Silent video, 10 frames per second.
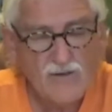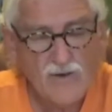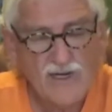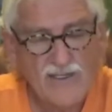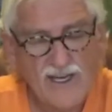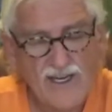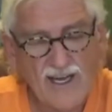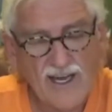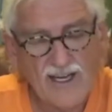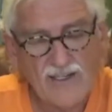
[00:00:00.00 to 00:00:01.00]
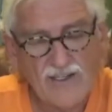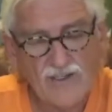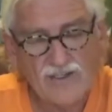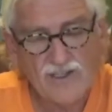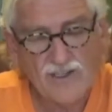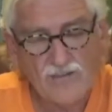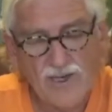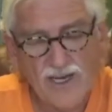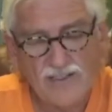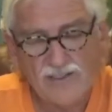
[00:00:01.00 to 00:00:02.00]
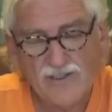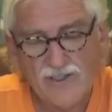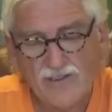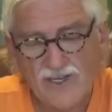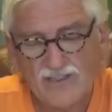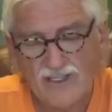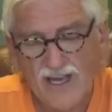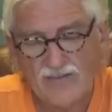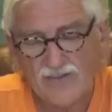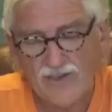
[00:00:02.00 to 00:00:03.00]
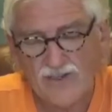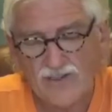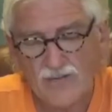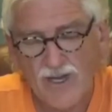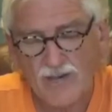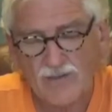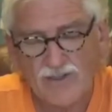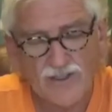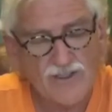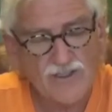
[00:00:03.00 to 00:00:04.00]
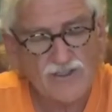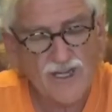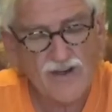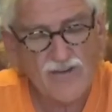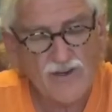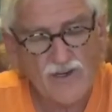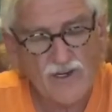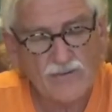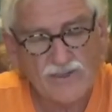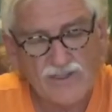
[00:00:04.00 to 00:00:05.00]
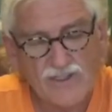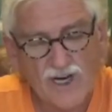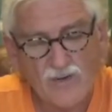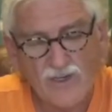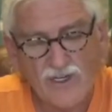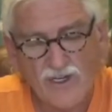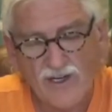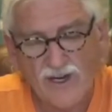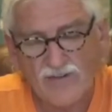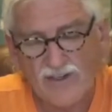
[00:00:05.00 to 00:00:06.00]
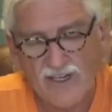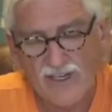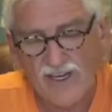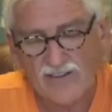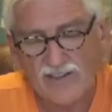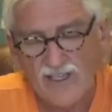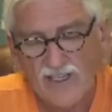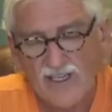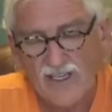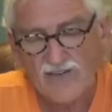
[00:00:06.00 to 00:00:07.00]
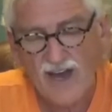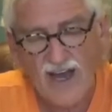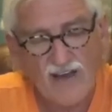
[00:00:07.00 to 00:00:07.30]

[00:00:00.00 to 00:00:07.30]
What can I do best to address that first, to be able to use other herbs to start working on everything else? If I